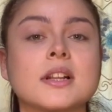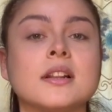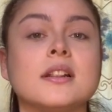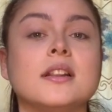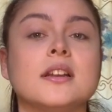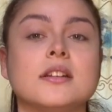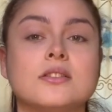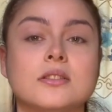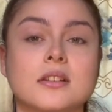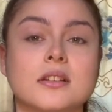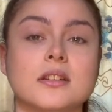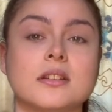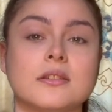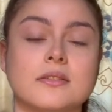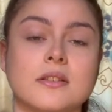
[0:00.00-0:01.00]

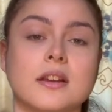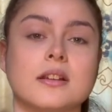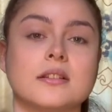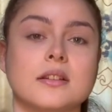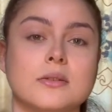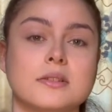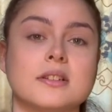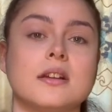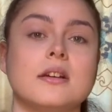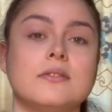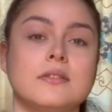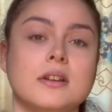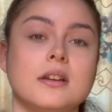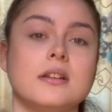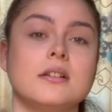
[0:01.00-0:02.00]
Literally the effect I was
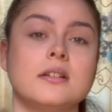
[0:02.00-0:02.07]
after.